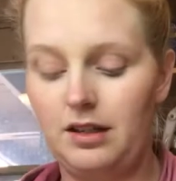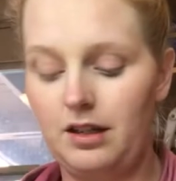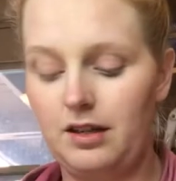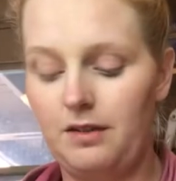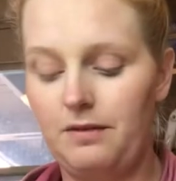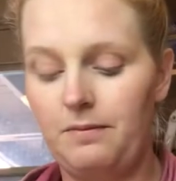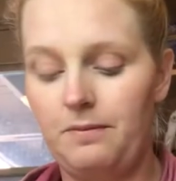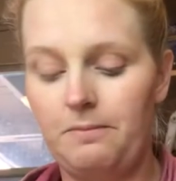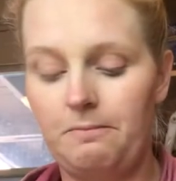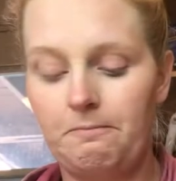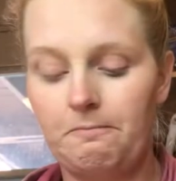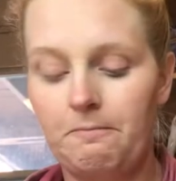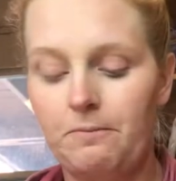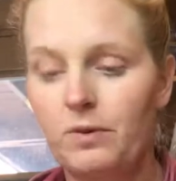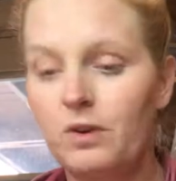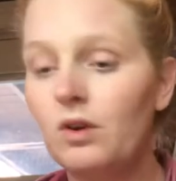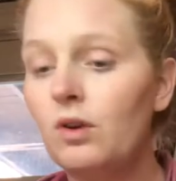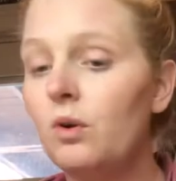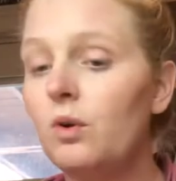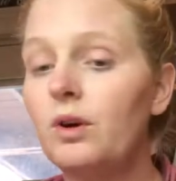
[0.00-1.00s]
um,
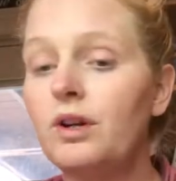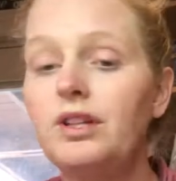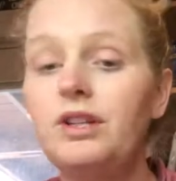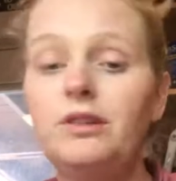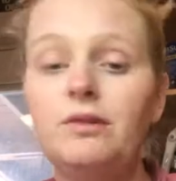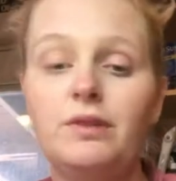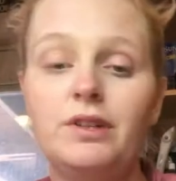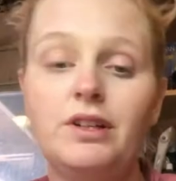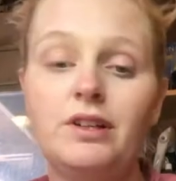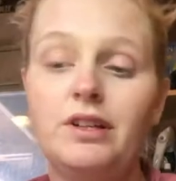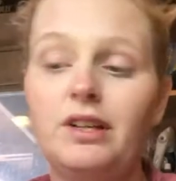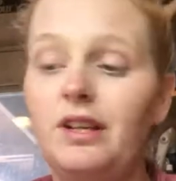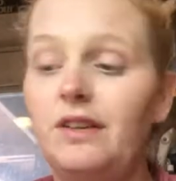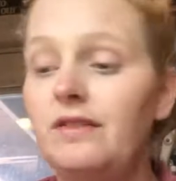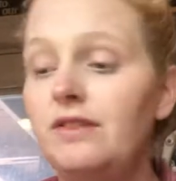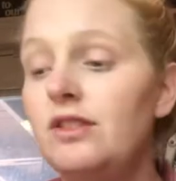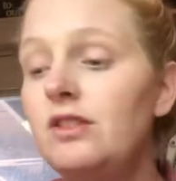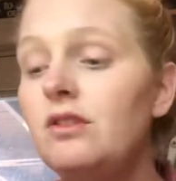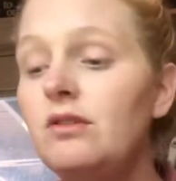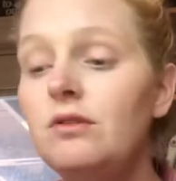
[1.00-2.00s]
or you know what you could
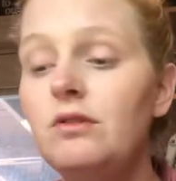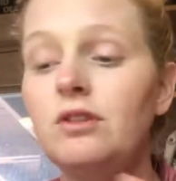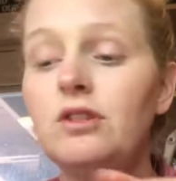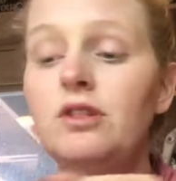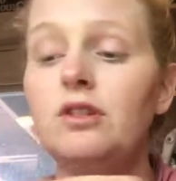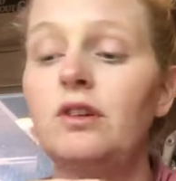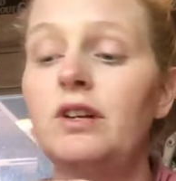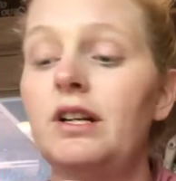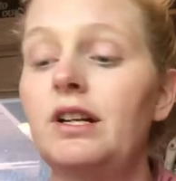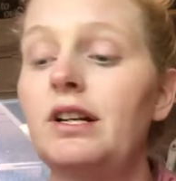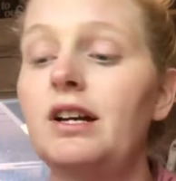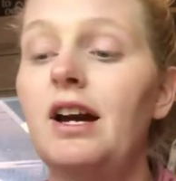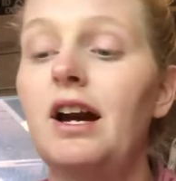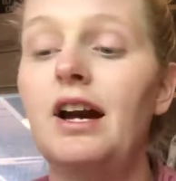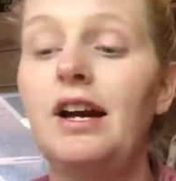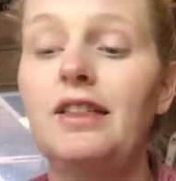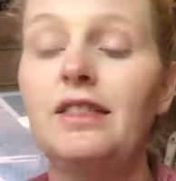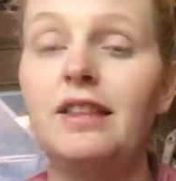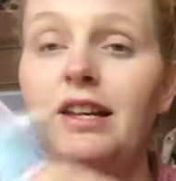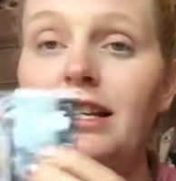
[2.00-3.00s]
even do is you could
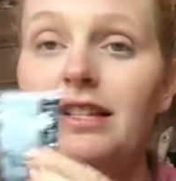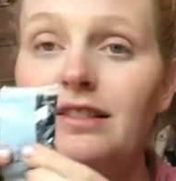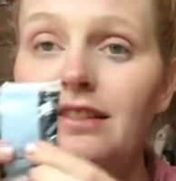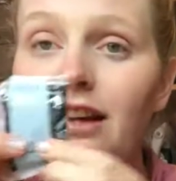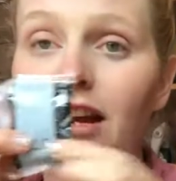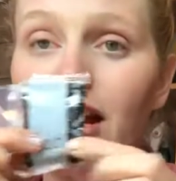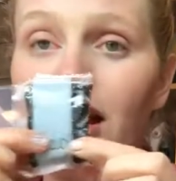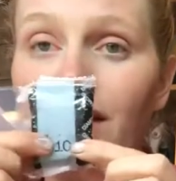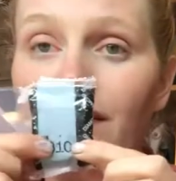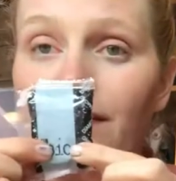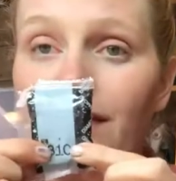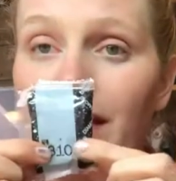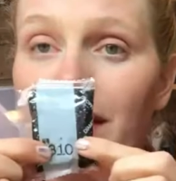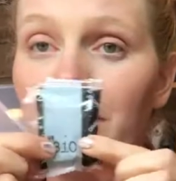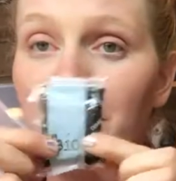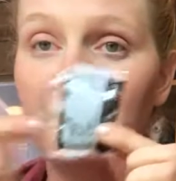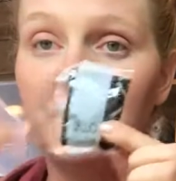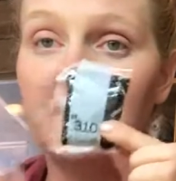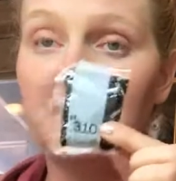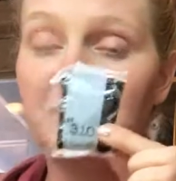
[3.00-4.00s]
cut this off
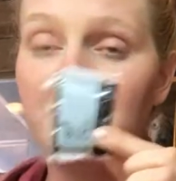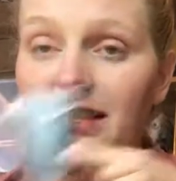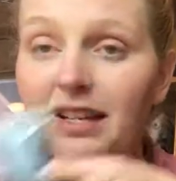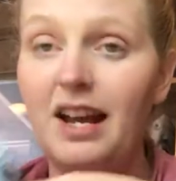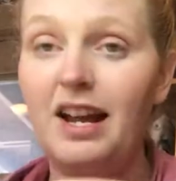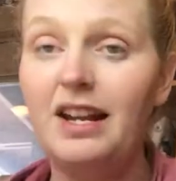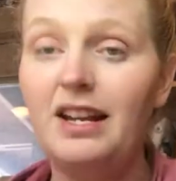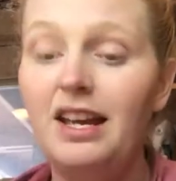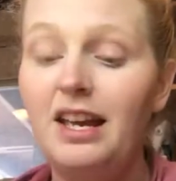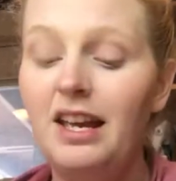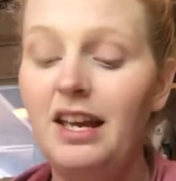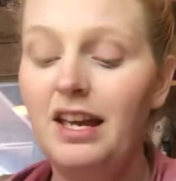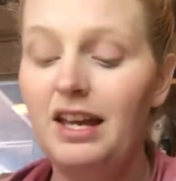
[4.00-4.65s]
and put it inside.